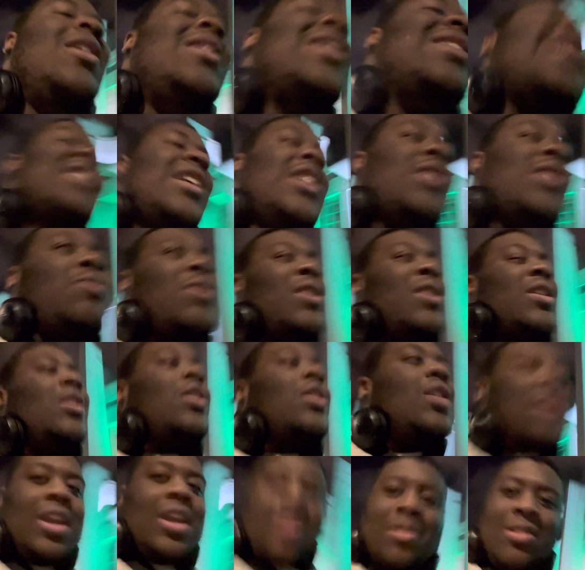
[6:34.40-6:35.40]
that sounds weird,
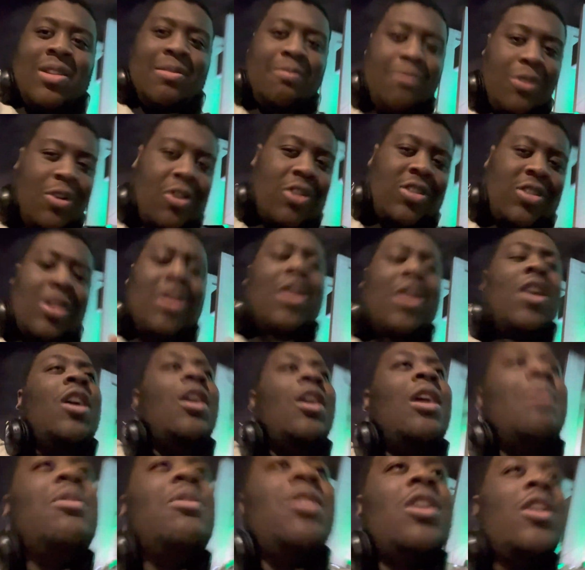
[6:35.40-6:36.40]
okay, pause.
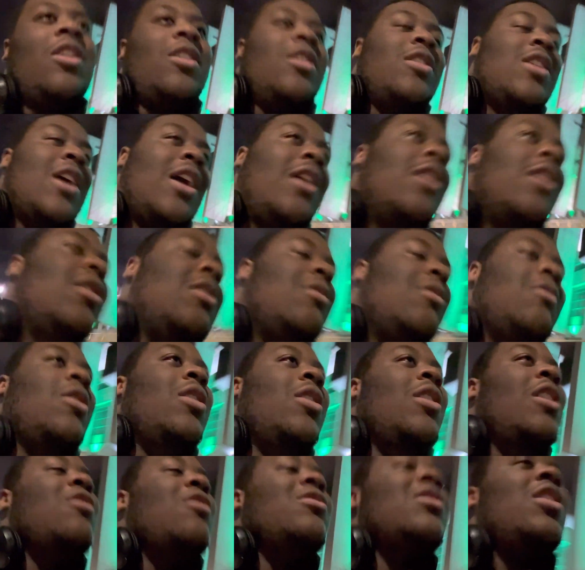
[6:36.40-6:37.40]
Um, uh, nah,
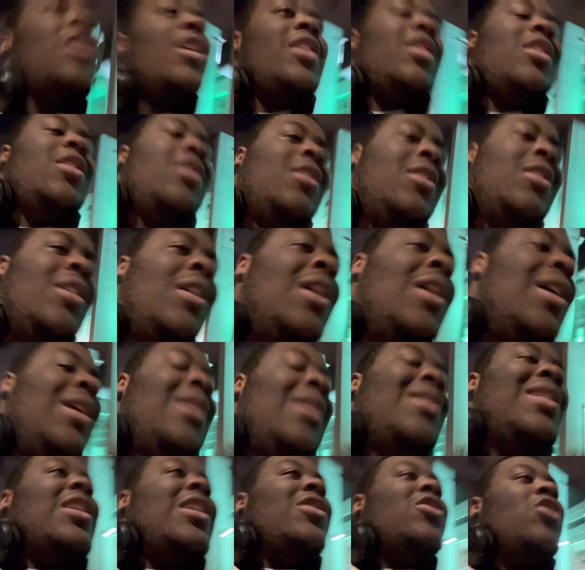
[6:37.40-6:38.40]
it was like,
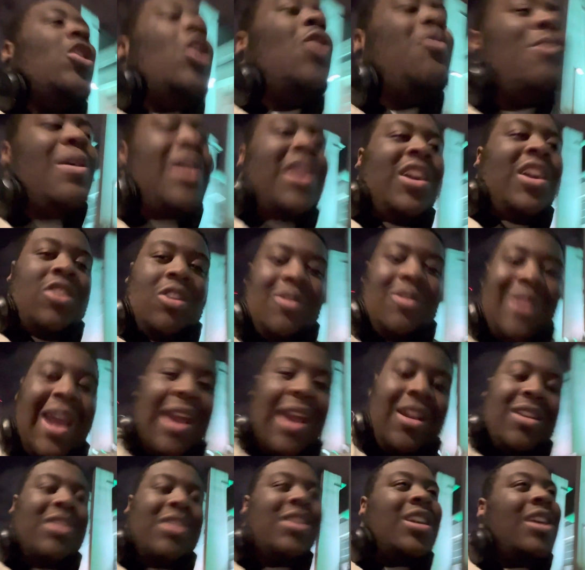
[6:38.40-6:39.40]
let's start waking up at
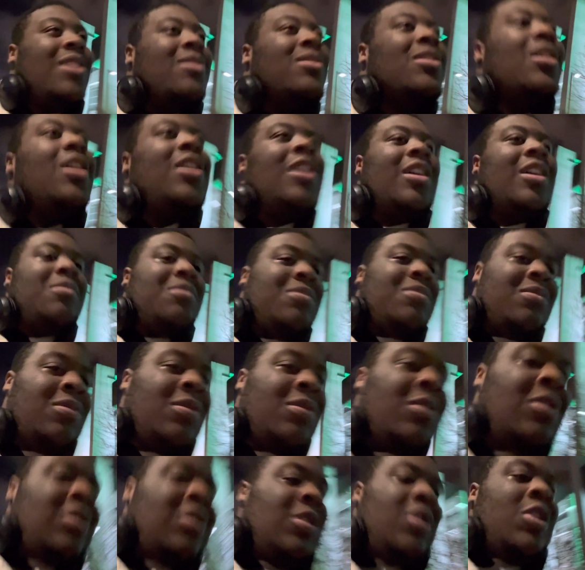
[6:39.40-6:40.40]
the same time.
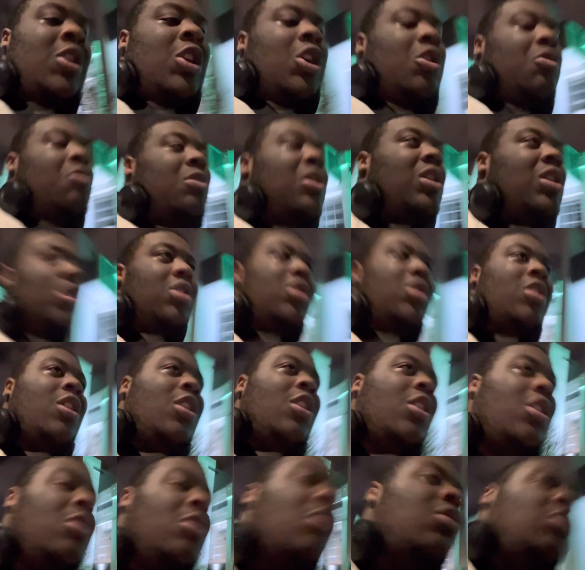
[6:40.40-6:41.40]
We can
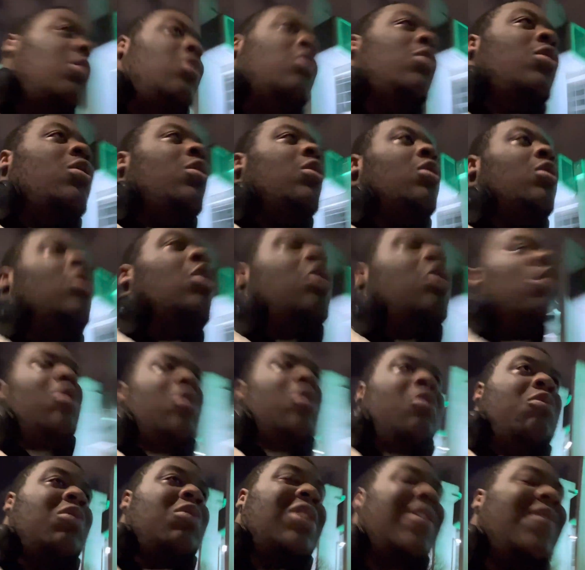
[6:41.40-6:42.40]
go
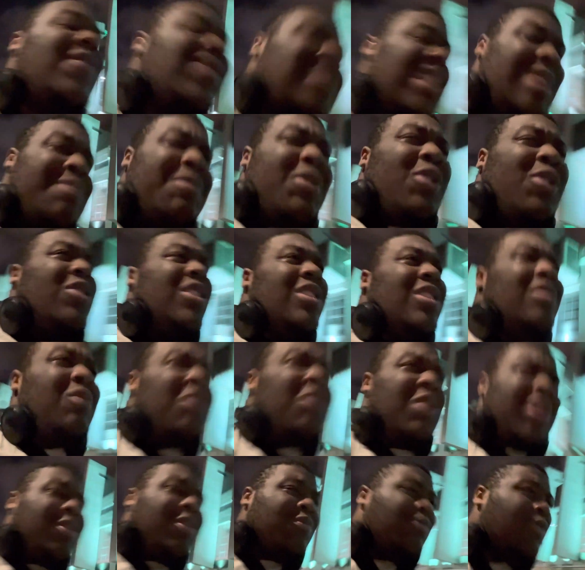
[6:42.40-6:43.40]
we live in the same building,
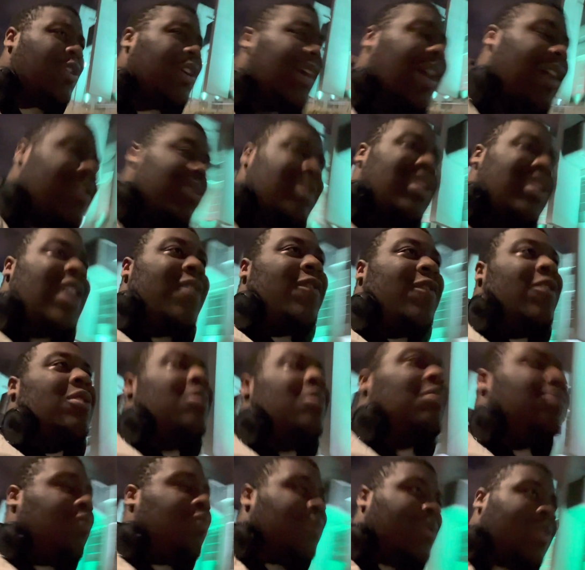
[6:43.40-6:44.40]
we can work out together.
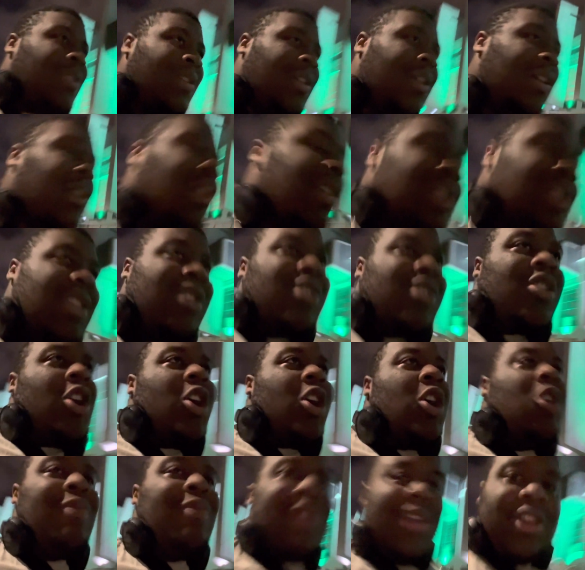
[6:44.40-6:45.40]
Let's
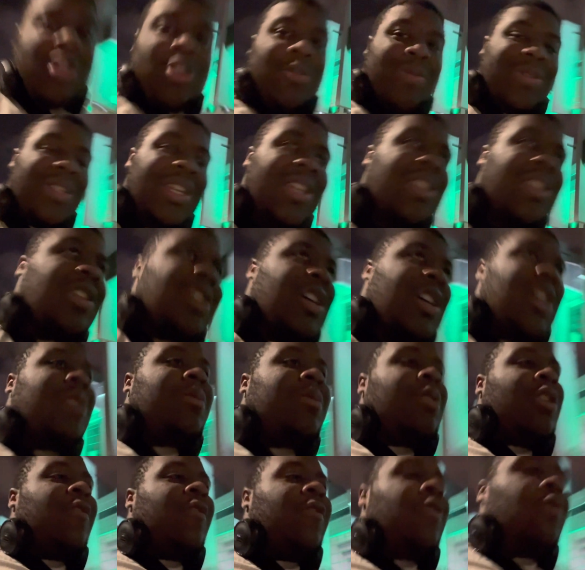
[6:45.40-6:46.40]
go, wake up same time,
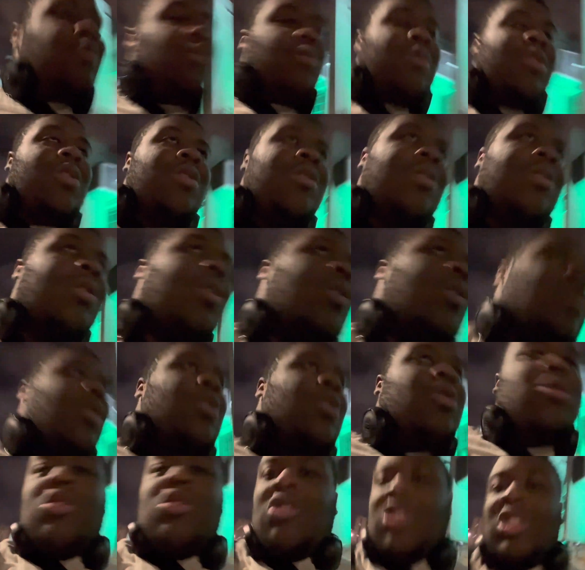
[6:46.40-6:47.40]
go for a run,
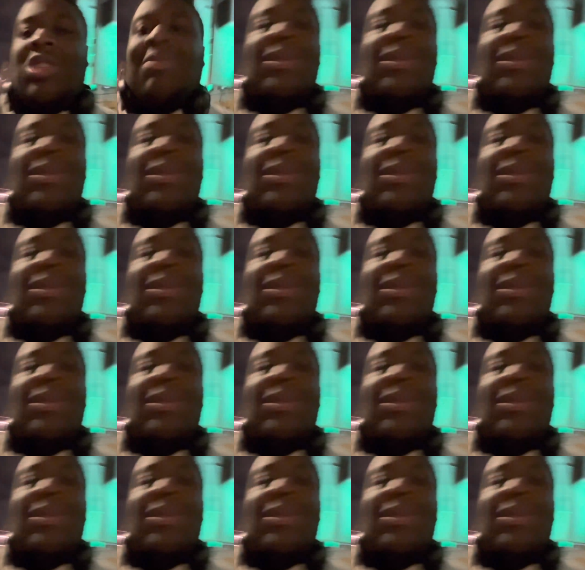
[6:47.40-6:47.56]
do some